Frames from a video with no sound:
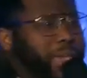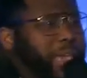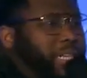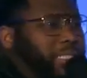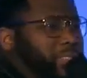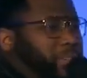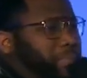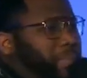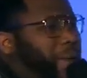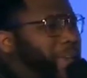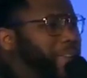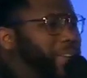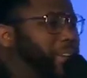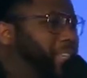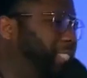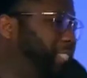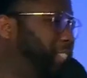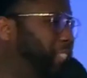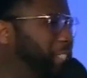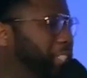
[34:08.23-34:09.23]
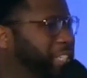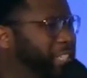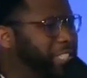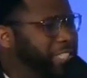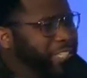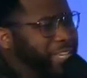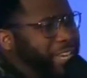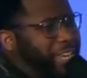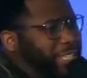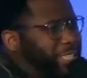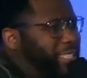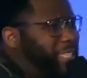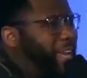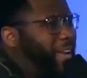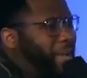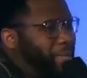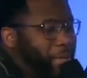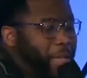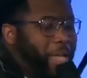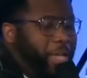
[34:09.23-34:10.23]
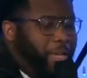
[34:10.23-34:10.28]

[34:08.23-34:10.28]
at somebody else's church next time."